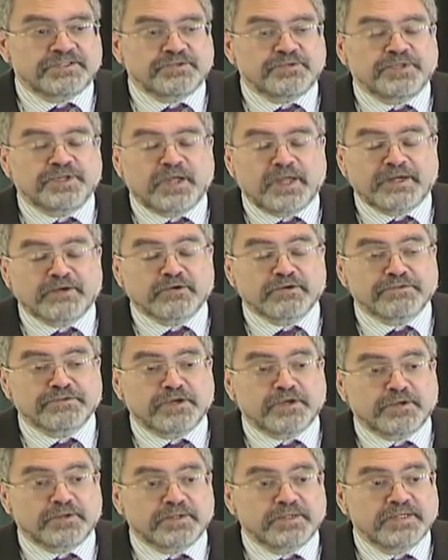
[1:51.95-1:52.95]

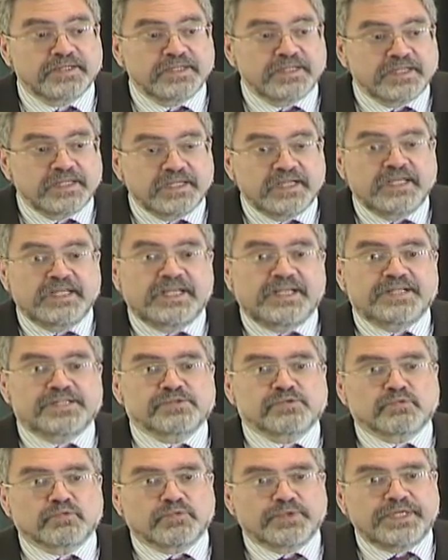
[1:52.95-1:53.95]
microphone.
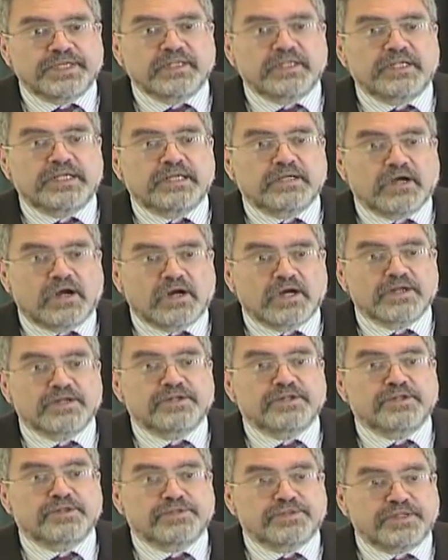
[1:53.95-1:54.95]
It's really hard
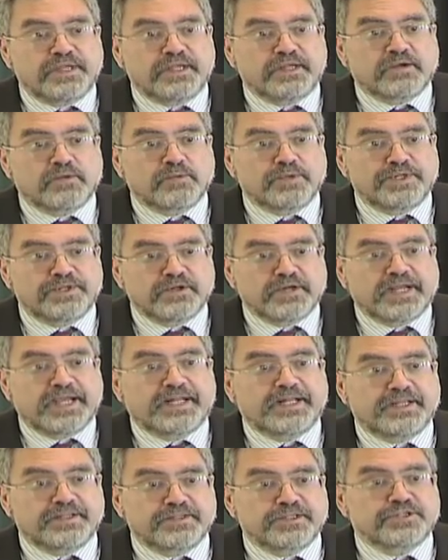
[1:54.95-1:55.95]
to think when you're
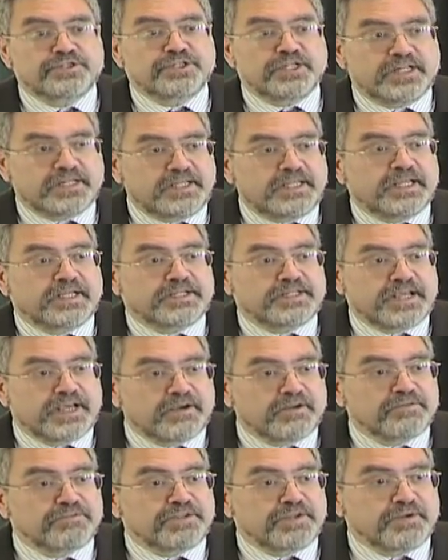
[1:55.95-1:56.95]
getting the shit kicked
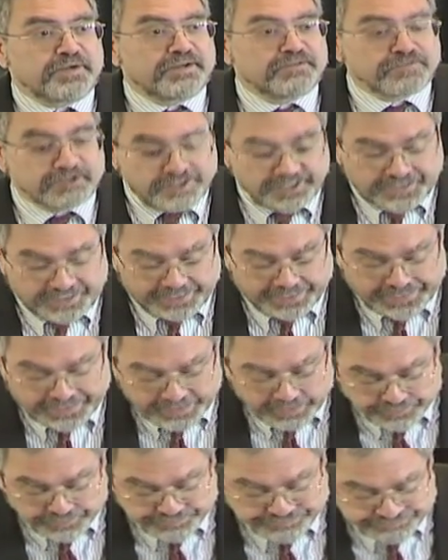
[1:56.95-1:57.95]
out of you every day.
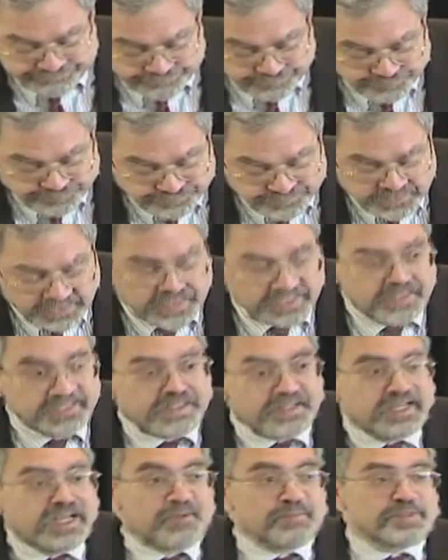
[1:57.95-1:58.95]

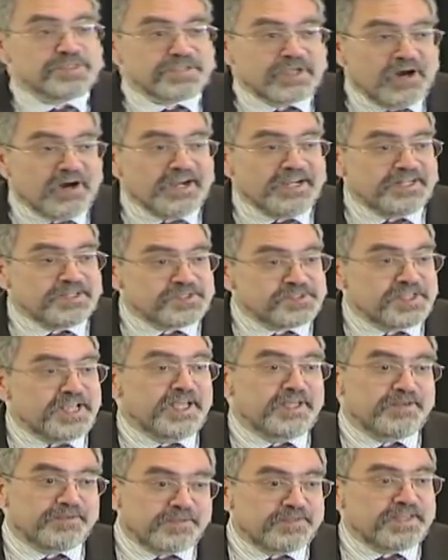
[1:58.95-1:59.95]
I'm sorry to say that